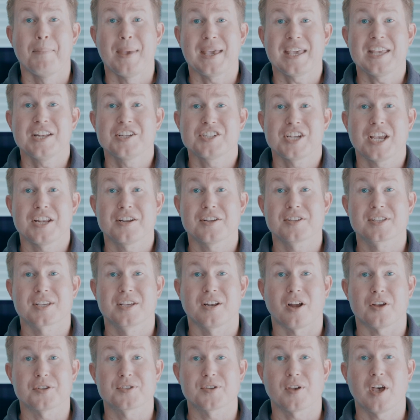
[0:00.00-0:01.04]
Making changes
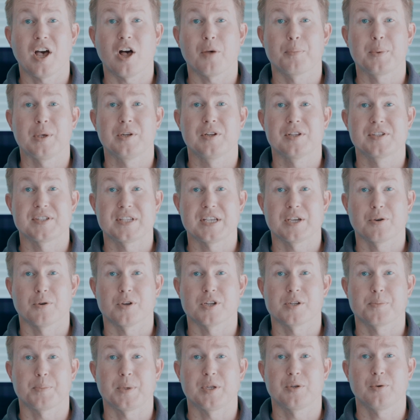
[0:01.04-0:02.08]
can also help you
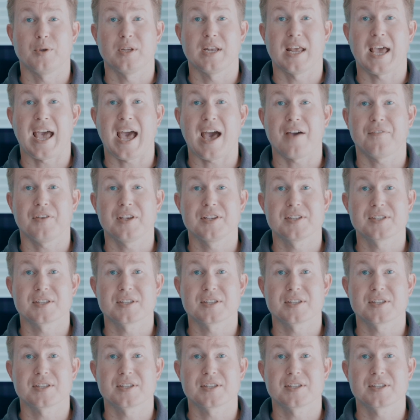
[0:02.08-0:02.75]
distinguish between having